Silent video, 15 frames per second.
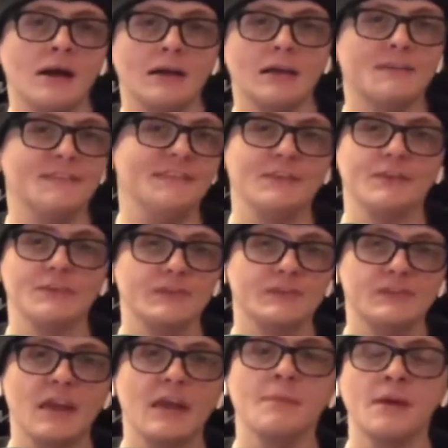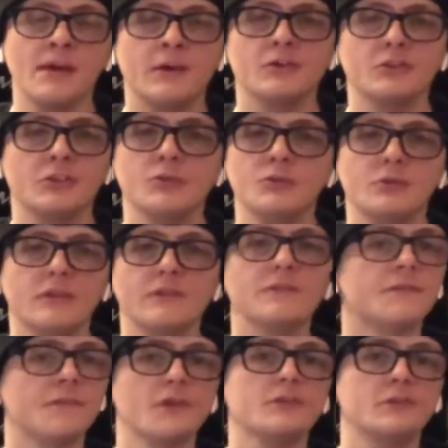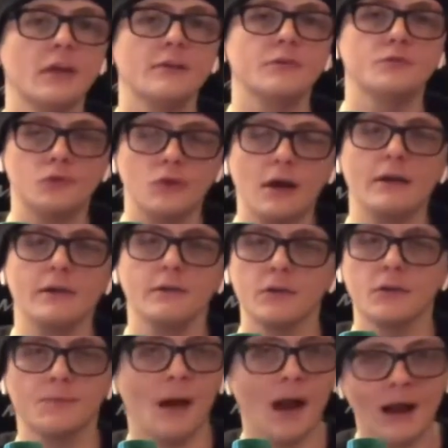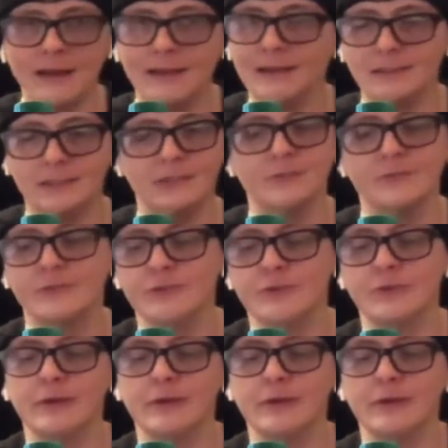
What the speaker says: not gonna feel the same energy you did the first day you tried it. Your body gets used